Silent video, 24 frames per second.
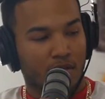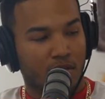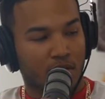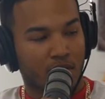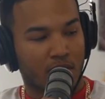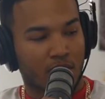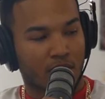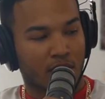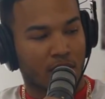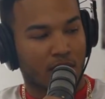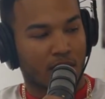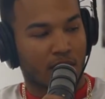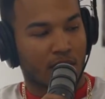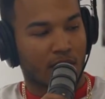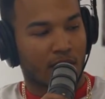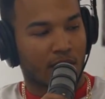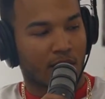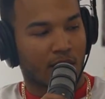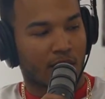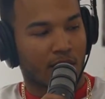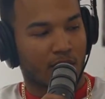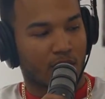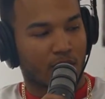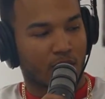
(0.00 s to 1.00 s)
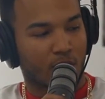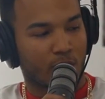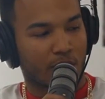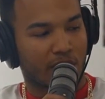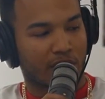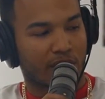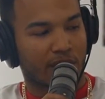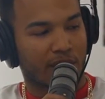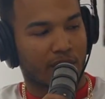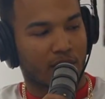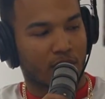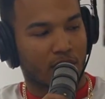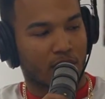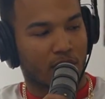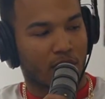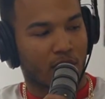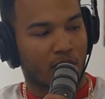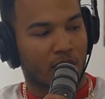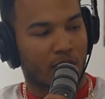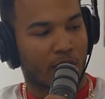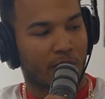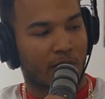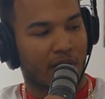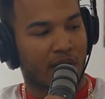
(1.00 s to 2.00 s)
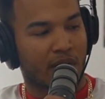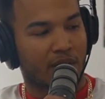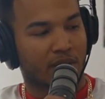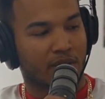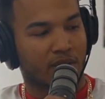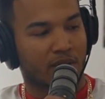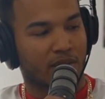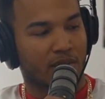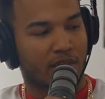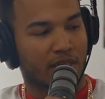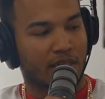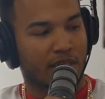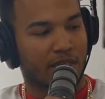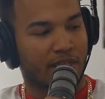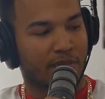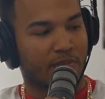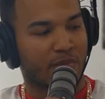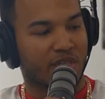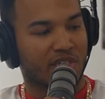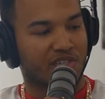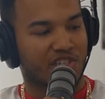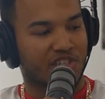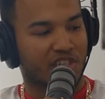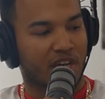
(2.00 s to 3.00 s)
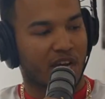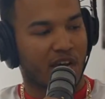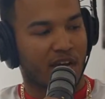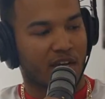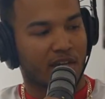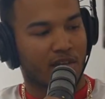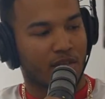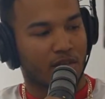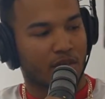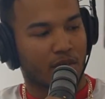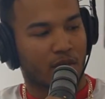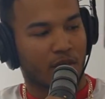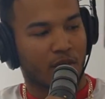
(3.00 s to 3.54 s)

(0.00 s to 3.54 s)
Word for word: Yeah, and we had uh, heard about it that he had been shot.